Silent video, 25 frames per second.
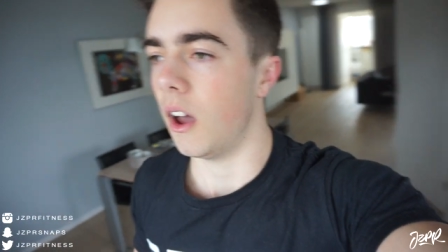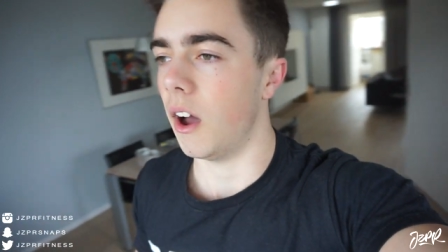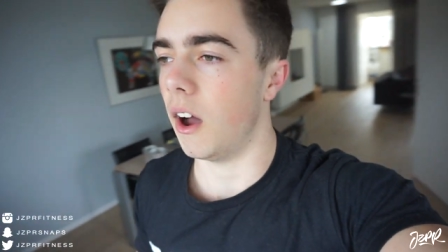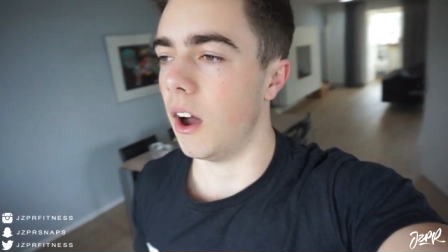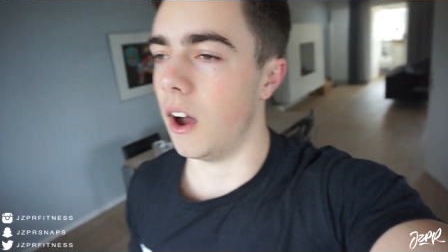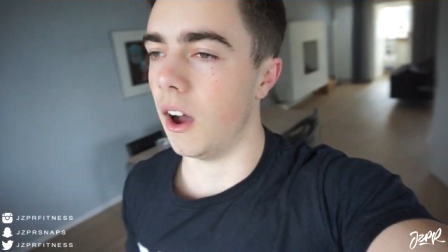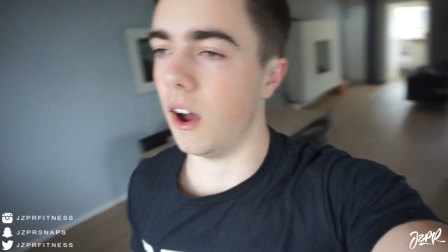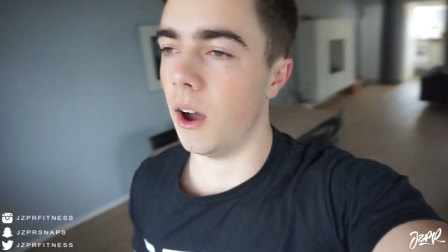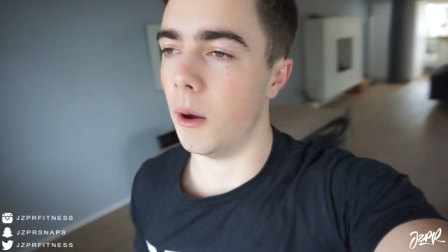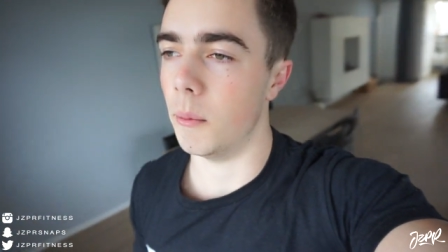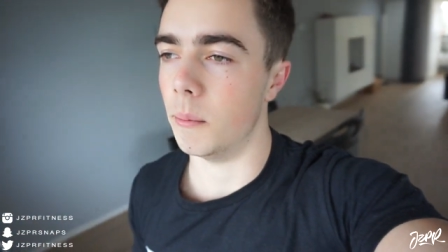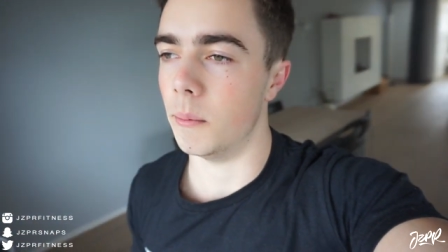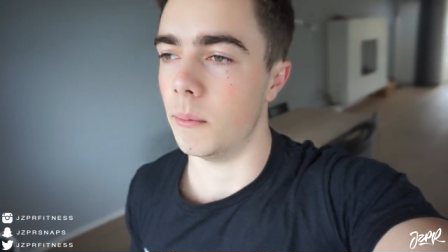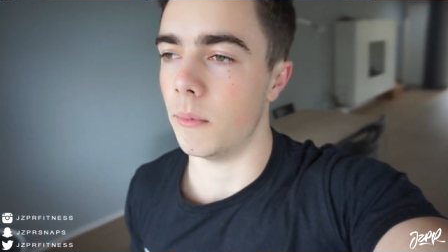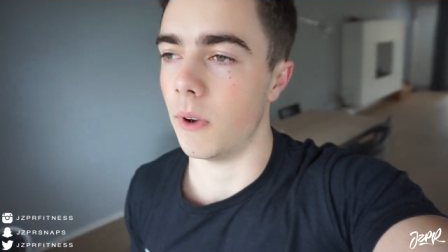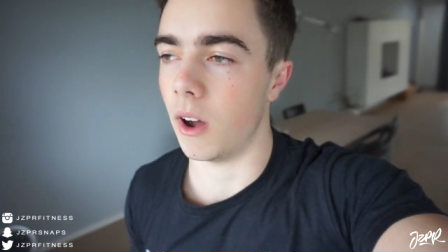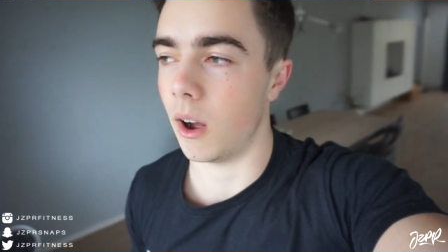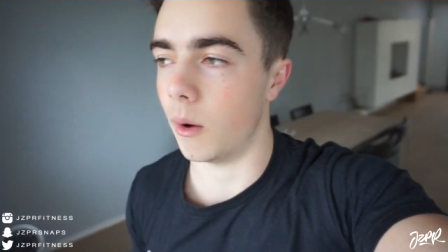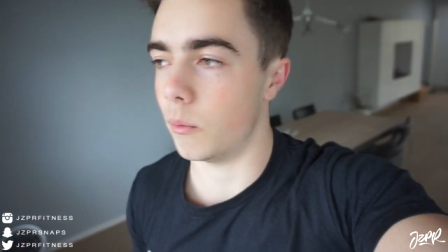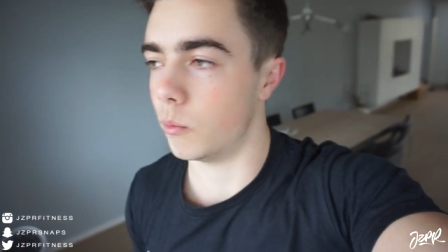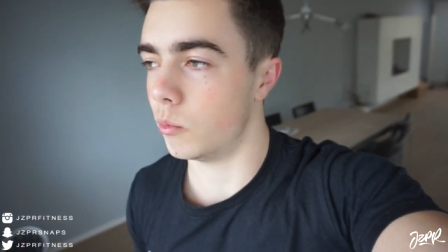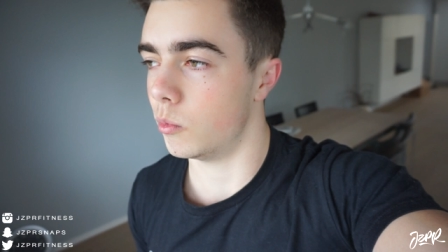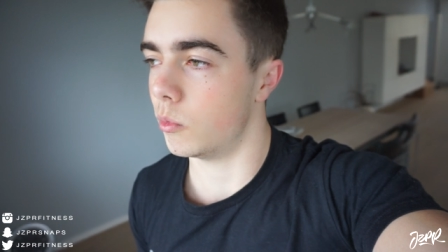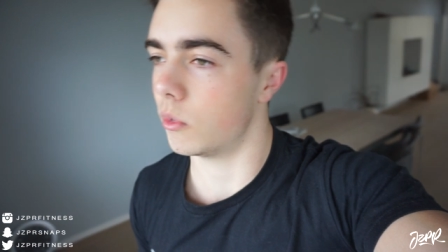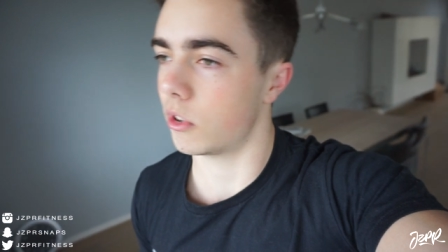Um,
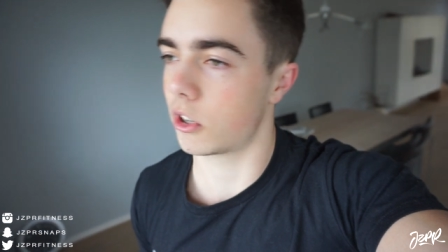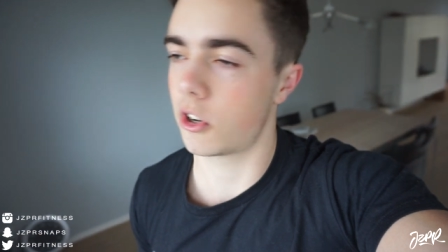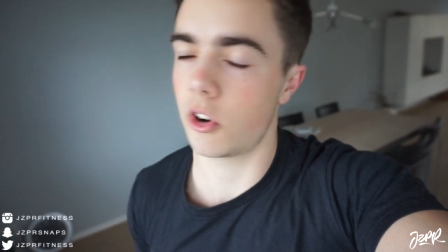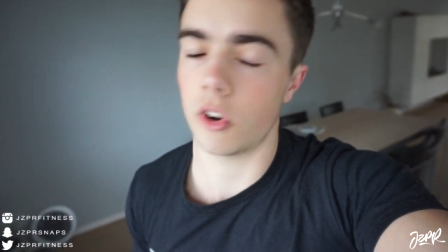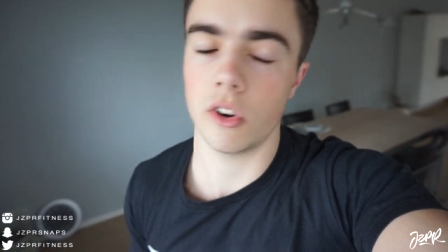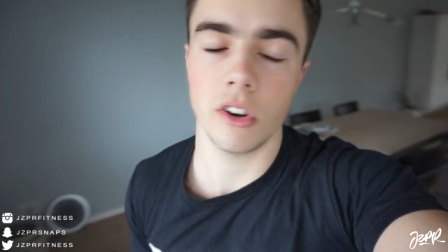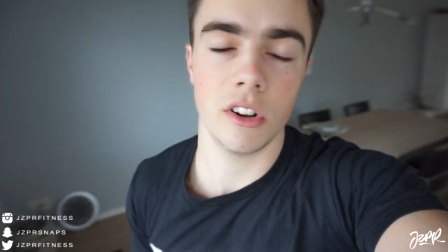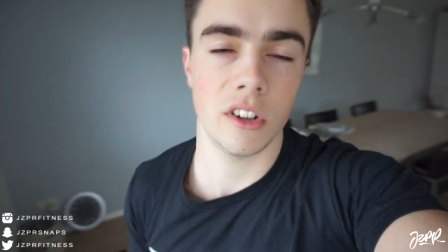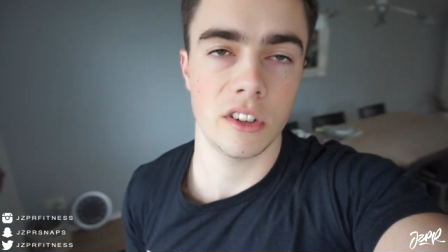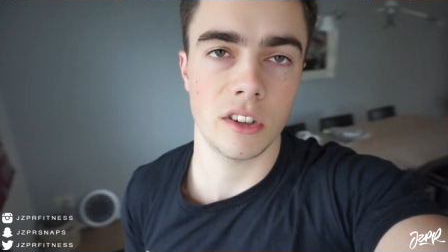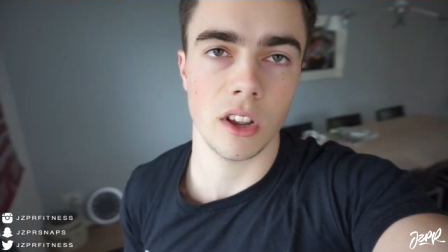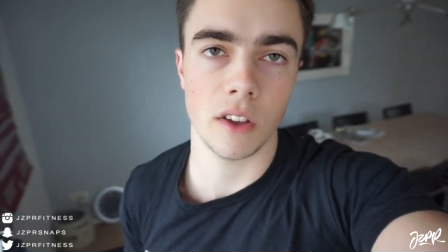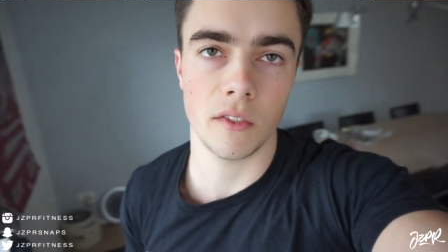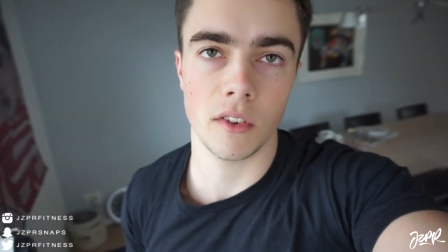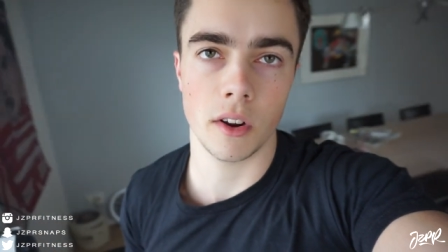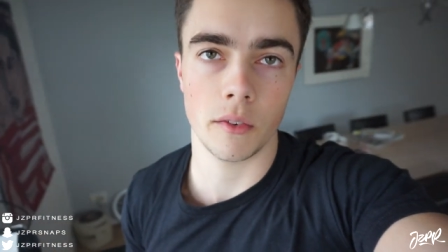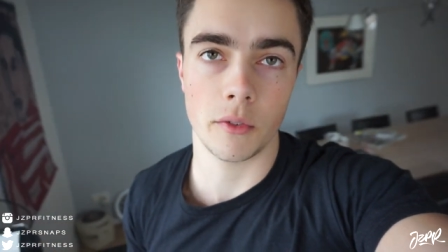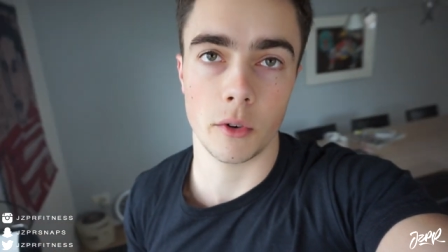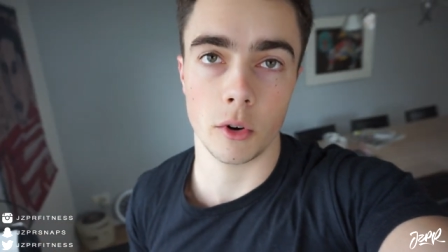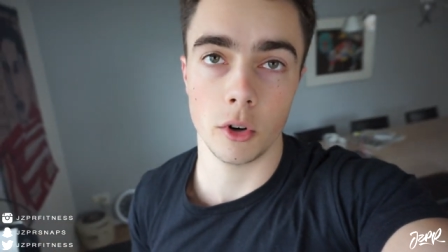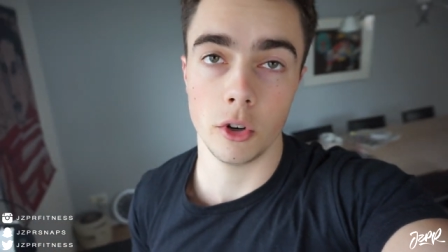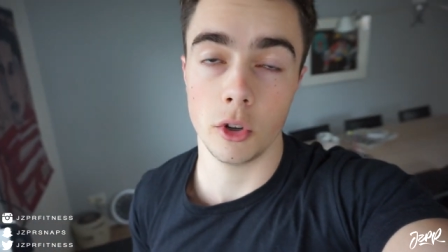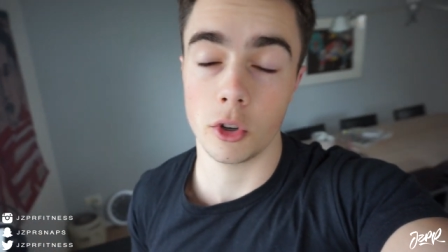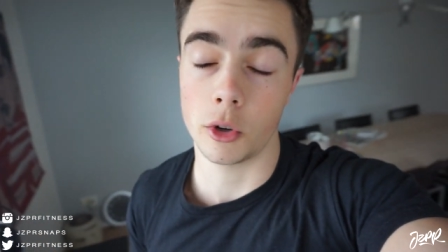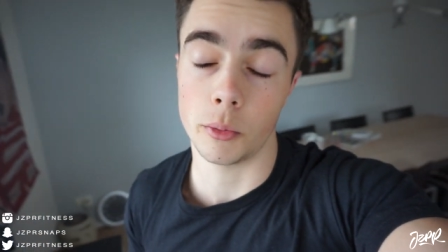I'm currently saving up
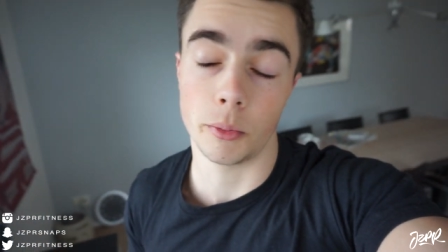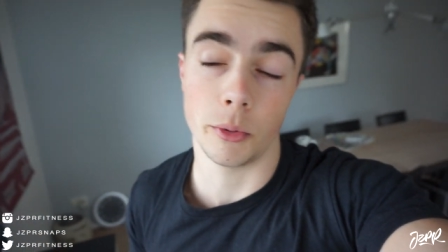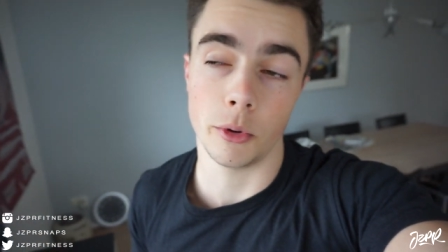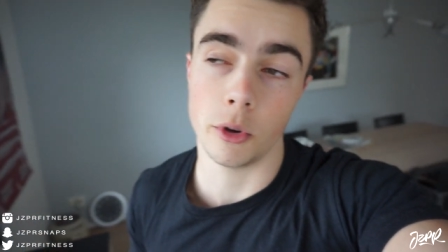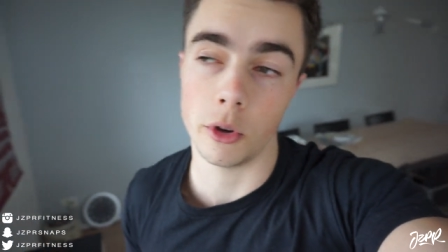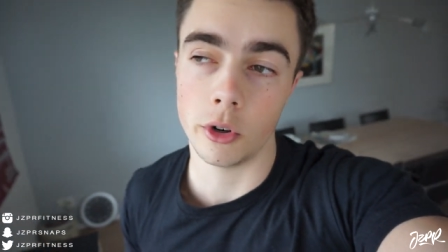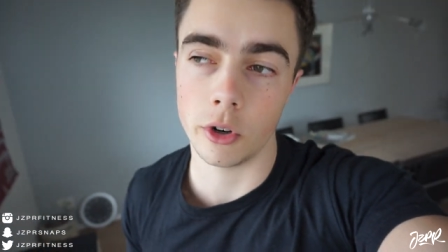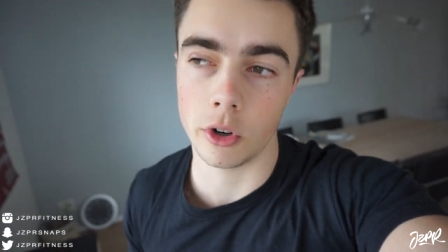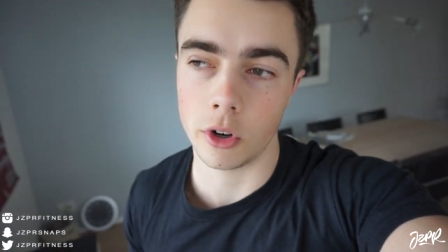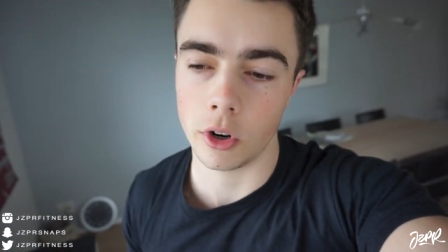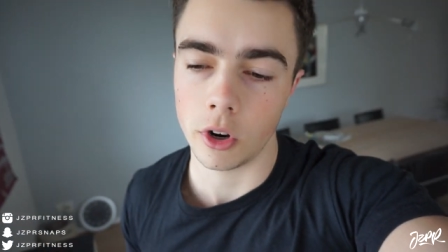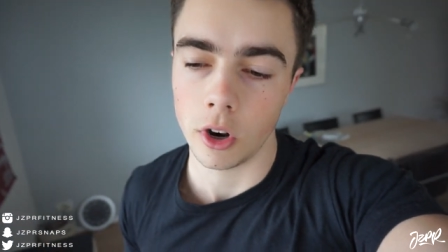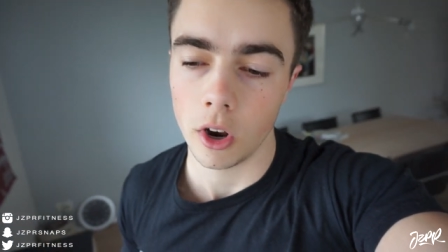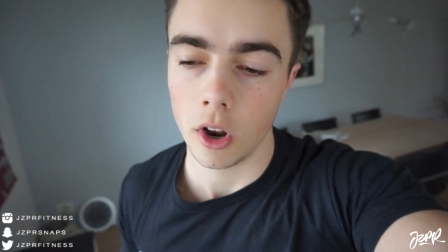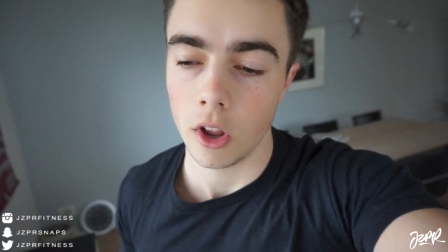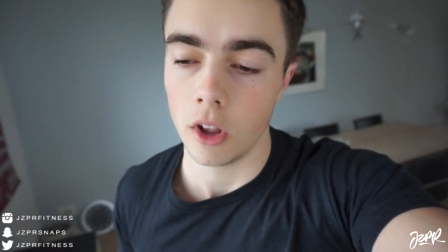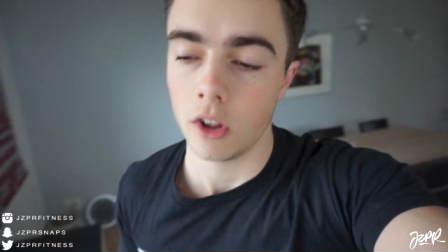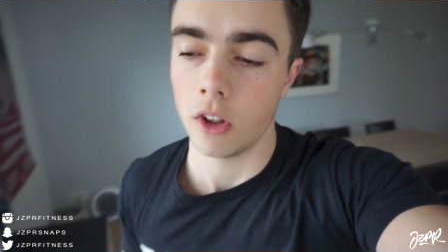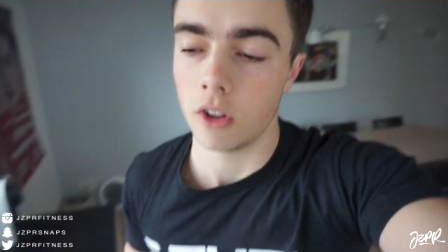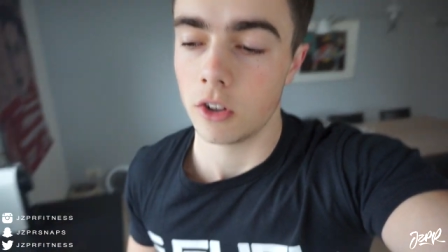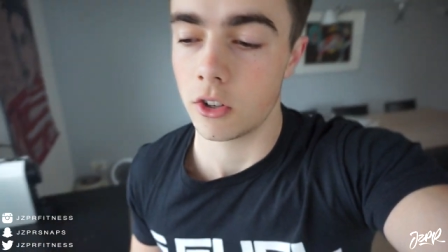for a new computer